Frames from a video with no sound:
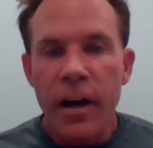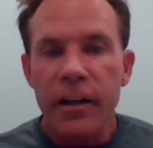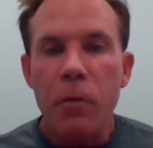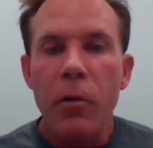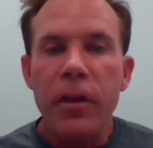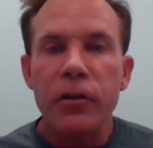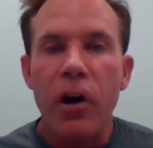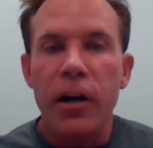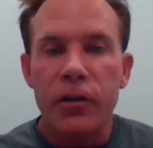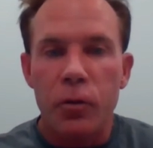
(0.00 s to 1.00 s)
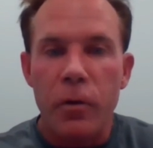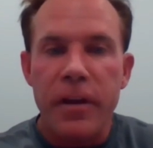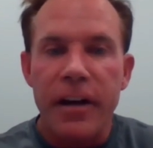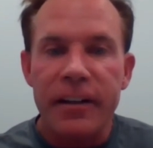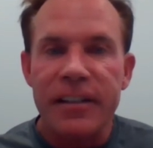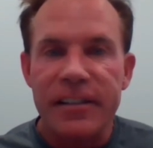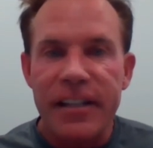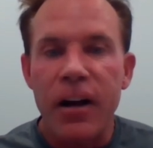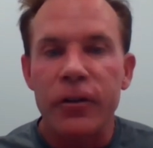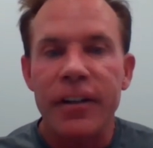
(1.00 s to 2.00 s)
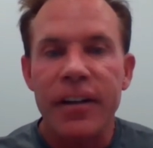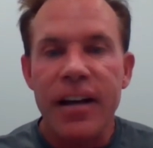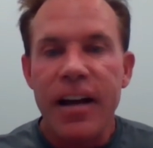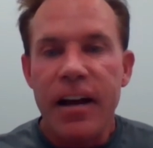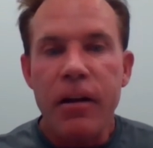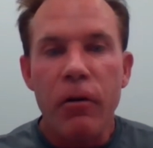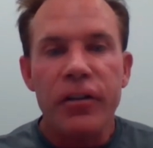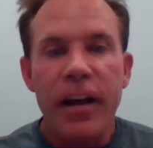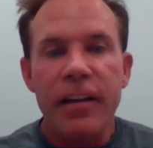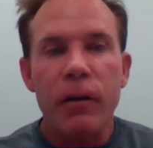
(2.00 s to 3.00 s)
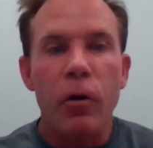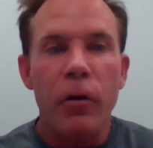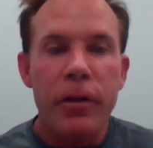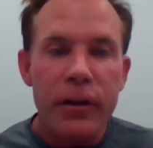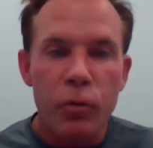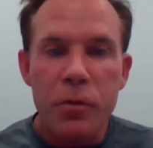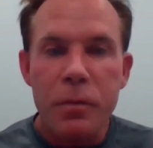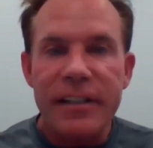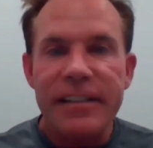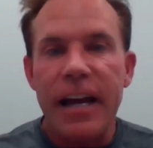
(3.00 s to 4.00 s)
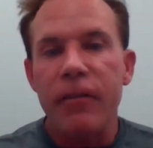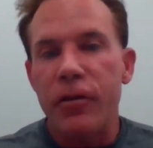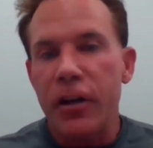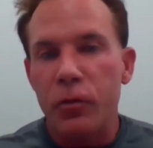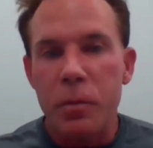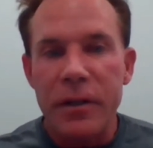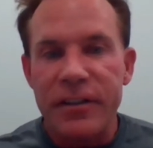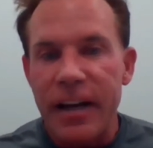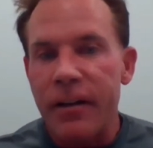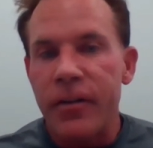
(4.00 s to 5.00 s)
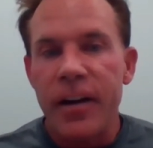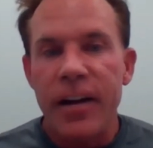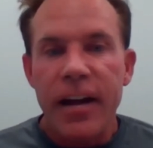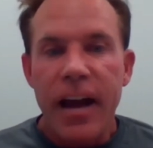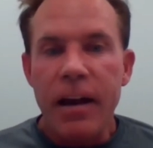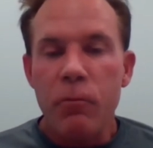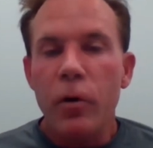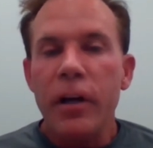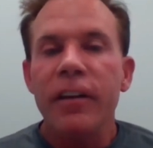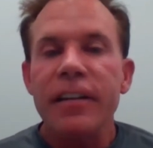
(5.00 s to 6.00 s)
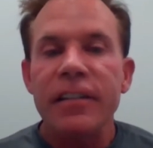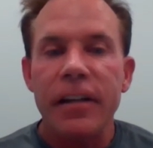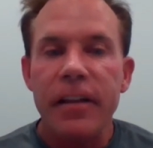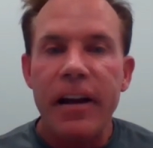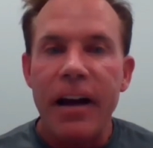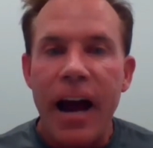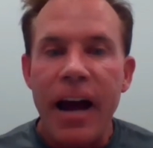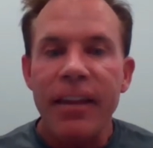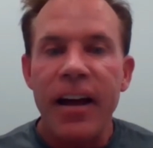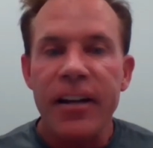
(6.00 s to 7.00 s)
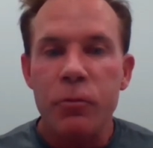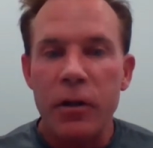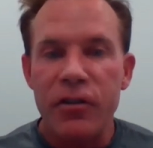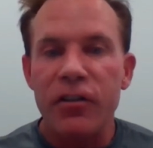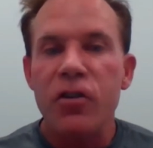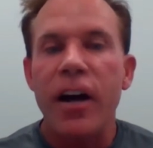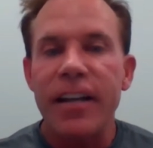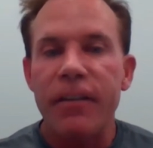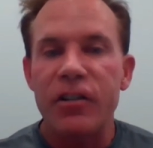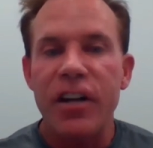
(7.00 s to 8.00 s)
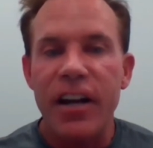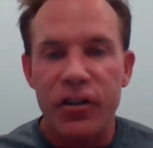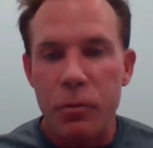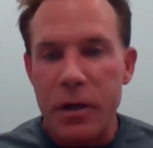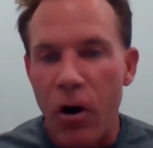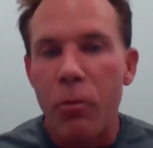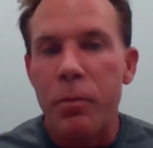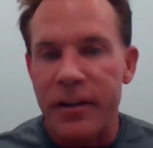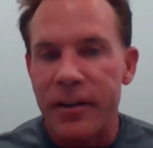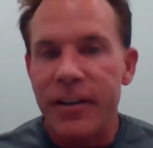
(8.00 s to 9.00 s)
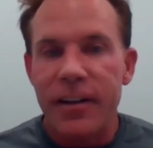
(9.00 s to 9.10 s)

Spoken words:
and a couple other doctors were there to consult. And they were saying like, well, this wouldn't be safe, this would be safe. And we'd listen to their guidelines, but just not to have a chance to be open.